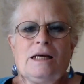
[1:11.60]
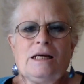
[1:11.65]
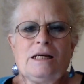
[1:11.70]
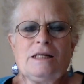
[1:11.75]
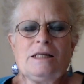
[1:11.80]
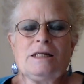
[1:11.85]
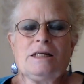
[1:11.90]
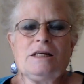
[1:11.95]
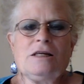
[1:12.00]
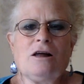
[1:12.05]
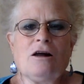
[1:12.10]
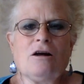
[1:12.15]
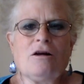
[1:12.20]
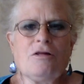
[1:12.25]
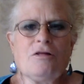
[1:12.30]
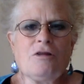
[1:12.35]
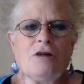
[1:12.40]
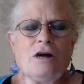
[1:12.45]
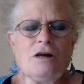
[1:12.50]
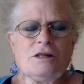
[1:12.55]
You see,
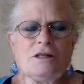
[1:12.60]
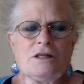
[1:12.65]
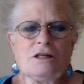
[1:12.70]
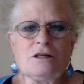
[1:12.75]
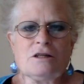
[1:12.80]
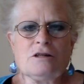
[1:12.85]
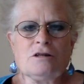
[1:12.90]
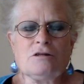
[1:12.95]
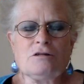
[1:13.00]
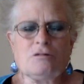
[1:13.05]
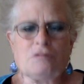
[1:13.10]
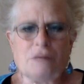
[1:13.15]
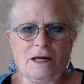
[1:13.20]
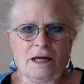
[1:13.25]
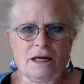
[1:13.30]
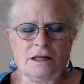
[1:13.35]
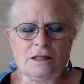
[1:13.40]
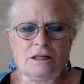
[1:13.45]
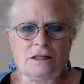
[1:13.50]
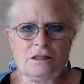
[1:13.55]
our thoughts
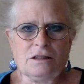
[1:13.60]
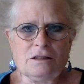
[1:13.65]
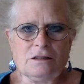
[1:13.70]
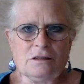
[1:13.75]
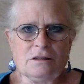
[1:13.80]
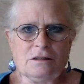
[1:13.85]
create